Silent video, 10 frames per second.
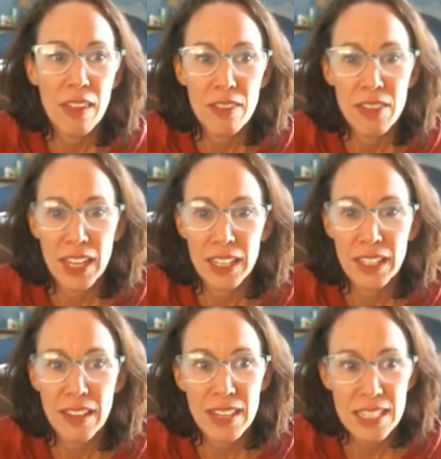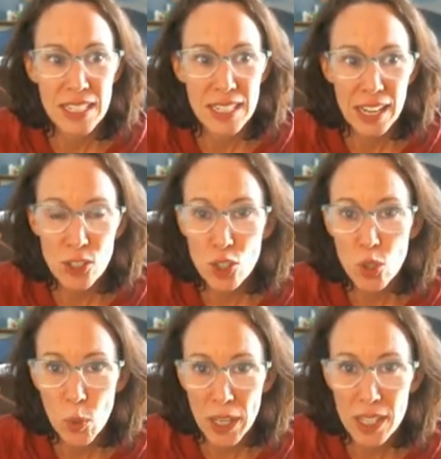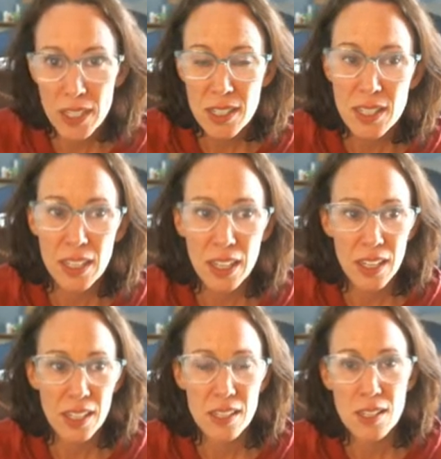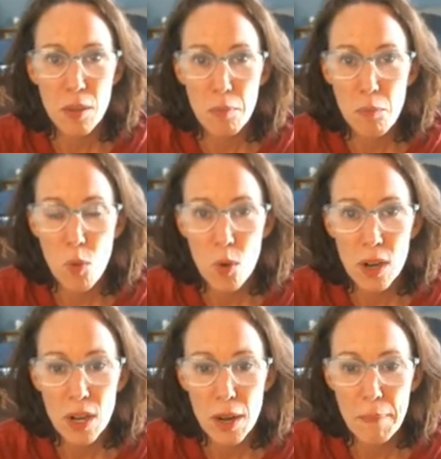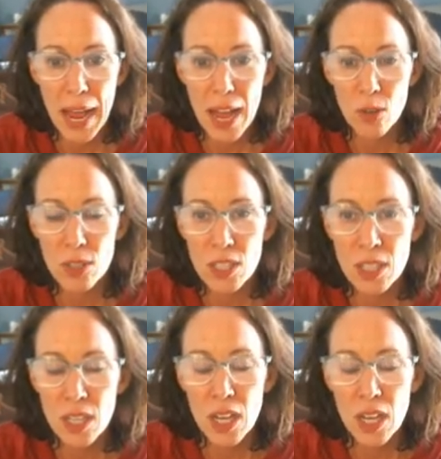Then this next quiz is more about